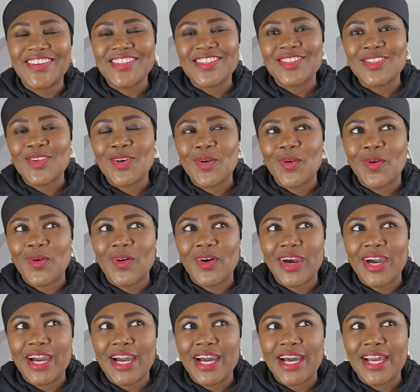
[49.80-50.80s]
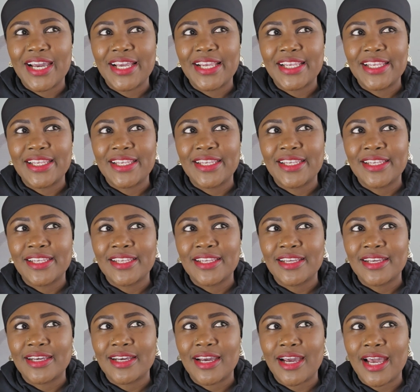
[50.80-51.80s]
So I
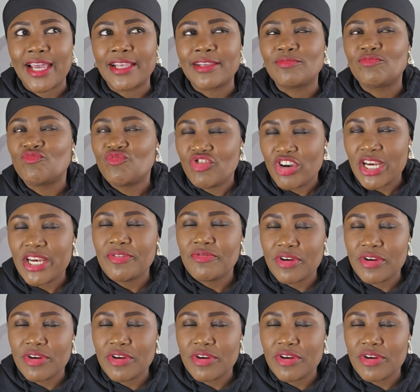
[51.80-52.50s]
really,